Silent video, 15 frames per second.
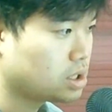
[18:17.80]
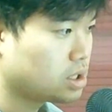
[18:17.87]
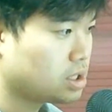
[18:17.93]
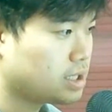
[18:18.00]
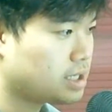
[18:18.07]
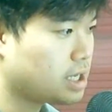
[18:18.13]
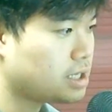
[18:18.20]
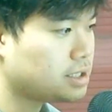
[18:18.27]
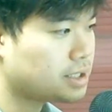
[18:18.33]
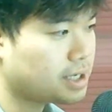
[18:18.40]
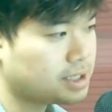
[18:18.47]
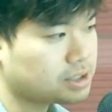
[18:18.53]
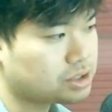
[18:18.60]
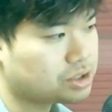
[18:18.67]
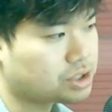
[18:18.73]
In any
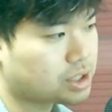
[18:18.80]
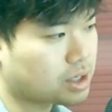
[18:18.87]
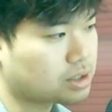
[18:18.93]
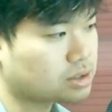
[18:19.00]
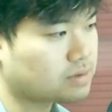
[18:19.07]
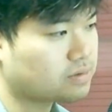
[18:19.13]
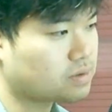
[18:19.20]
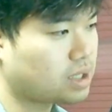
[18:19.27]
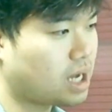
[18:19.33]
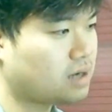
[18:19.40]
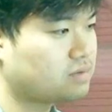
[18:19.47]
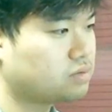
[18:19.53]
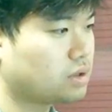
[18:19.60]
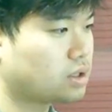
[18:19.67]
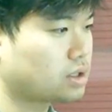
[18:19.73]
case, shares of
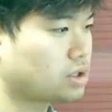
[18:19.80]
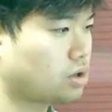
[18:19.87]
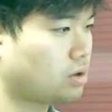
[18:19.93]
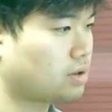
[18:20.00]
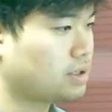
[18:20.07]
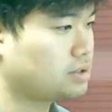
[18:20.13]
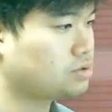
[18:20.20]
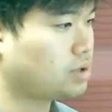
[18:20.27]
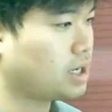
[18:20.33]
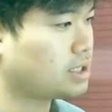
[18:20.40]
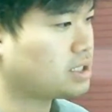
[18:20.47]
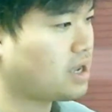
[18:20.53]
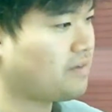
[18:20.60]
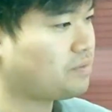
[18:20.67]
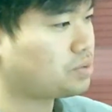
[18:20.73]
Cloudflare currently trade
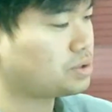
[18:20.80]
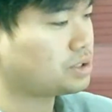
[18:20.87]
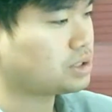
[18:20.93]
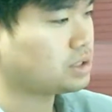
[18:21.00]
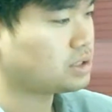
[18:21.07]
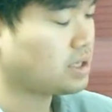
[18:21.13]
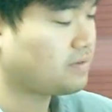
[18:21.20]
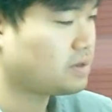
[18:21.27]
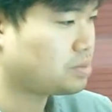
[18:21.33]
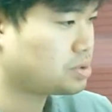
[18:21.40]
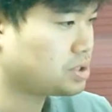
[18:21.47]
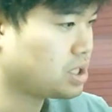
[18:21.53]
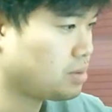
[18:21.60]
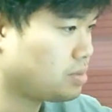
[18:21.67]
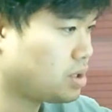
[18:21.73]

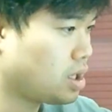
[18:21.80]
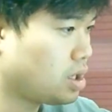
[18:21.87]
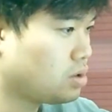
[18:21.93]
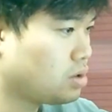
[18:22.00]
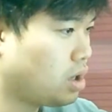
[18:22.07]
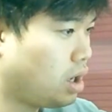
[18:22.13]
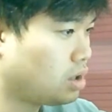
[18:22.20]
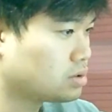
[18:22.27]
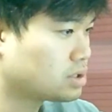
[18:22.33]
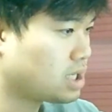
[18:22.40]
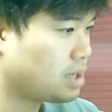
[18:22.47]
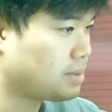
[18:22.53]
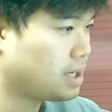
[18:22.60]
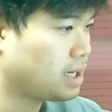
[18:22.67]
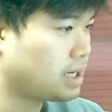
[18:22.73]
70% below
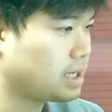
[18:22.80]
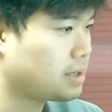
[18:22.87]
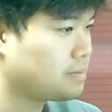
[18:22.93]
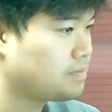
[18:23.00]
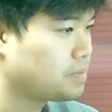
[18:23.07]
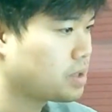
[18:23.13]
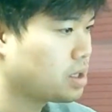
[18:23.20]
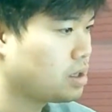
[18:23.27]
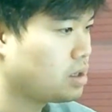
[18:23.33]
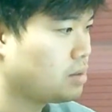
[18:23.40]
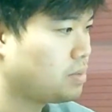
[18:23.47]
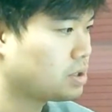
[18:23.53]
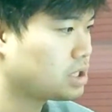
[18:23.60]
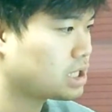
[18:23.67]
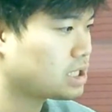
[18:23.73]
all-time high,
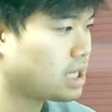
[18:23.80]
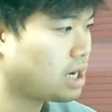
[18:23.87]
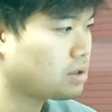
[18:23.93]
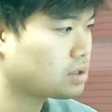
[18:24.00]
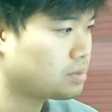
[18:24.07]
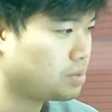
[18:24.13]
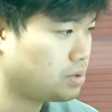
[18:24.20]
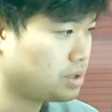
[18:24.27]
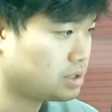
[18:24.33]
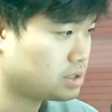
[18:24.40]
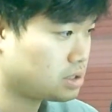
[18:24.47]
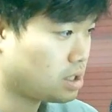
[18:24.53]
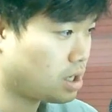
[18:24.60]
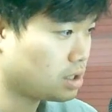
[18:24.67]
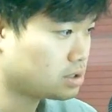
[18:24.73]
but the cloud computing
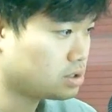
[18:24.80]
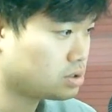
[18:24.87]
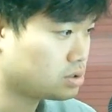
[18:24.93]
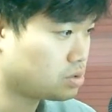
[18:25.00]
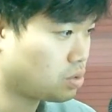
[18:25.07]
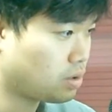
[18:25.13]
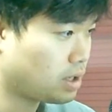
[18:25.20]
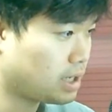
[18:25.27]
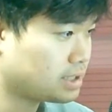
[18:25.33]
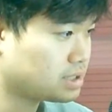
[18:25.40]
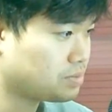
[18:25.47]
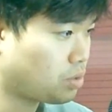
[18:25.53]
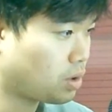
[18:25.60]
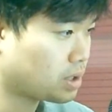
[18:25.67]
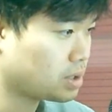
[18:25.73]
stock could soar as
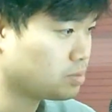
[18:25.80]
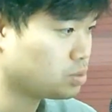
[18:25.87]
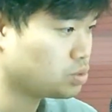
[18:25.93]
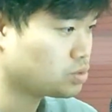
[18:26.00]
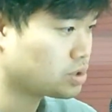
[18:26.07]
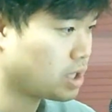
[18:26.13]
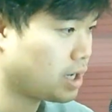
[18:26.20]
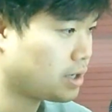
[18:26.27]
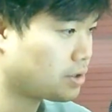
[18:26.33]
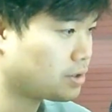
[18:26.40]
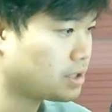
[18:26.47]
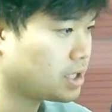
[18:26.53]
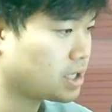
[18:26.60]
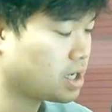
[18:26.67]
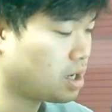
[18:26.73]
the market moves higher
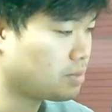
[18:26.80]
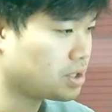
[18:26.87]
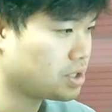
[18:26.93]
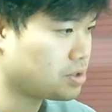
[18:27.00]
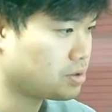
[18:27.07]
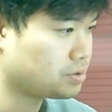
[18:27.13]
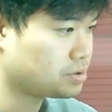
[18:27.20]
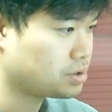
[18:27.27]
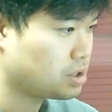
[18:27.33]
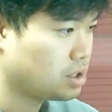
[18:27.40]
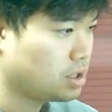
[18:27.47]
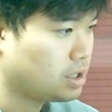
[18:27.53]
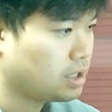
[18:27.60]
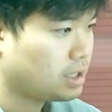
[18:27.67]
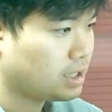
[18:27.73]
in the coming years.
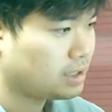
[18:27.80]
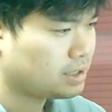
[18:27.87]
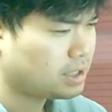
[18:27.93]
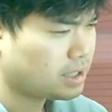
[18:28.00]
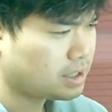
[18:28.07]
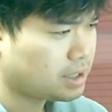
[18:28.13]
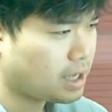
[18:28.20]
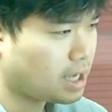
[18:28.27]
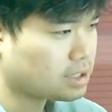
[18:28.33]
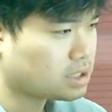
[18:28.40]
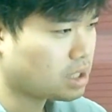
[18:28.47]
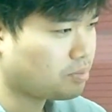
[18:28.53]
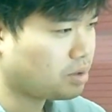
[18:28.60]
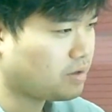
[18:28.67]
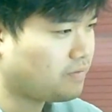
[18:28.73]
Indeed, the
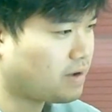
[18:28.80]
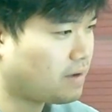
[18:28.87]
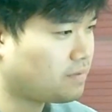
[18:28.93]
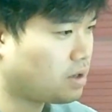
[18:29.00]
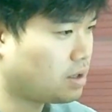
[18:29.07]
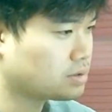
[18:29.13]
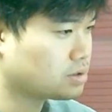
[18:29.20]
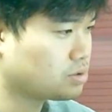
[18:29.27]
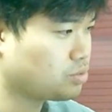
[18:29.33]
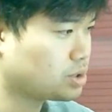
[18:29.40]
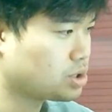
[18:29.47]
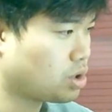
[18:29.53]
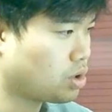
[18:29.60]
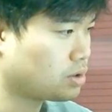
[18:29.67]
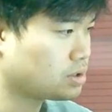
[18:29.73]
S&P 500
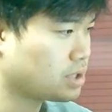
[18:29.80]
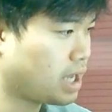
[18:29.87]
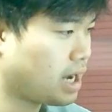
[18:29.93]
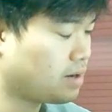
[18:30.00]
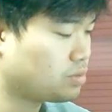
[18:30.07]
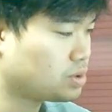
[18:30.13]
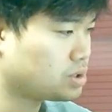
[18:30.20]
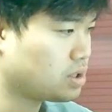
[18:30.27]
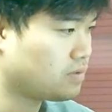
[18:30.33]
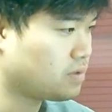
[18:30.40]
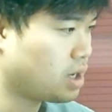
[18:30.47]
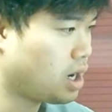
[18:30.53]
returned an average of